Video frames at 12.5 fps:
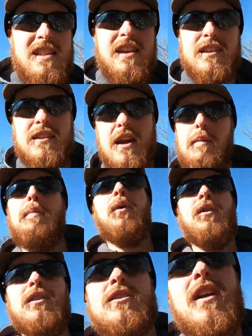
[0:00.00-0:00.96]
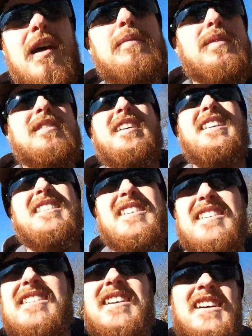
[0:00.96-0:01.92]
That's part of trapping right
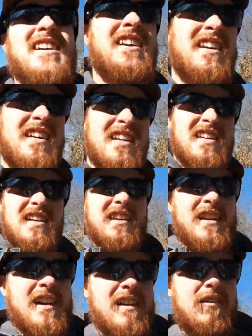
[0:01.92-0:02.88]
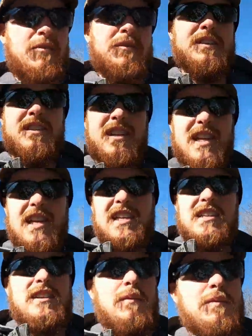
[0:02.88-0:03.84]
there. You're not always gonna
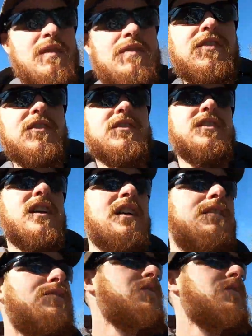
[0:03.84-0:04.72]
catch something first night,